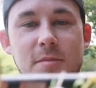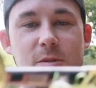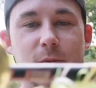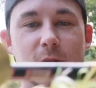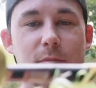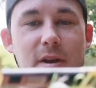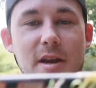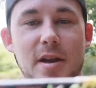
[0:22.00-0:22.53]

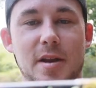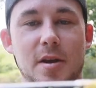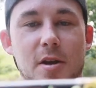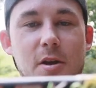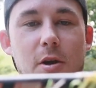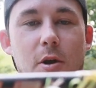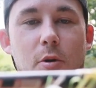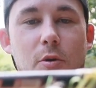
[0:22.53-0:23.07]
spinnerbait,
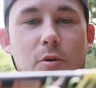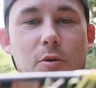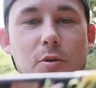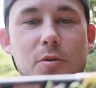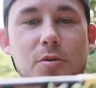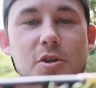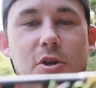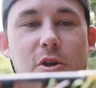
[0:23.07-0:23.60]

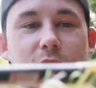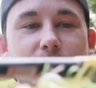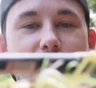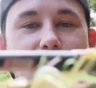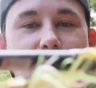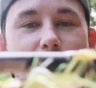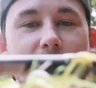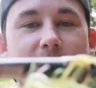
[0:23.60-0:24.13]
gold,
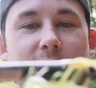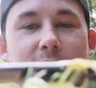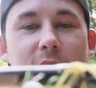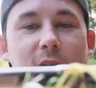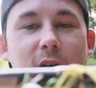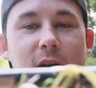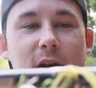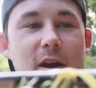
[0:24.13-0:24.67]
chartreuse and white
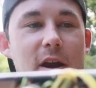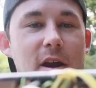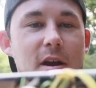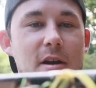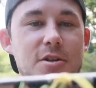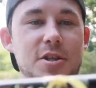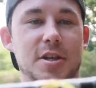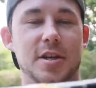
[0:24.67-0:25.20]
uh,
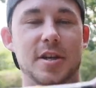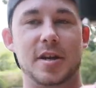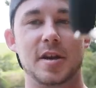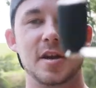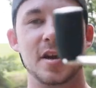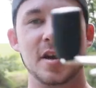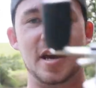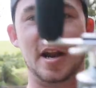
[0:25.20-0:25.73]
hair jig.
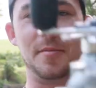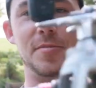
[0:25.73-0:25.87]
And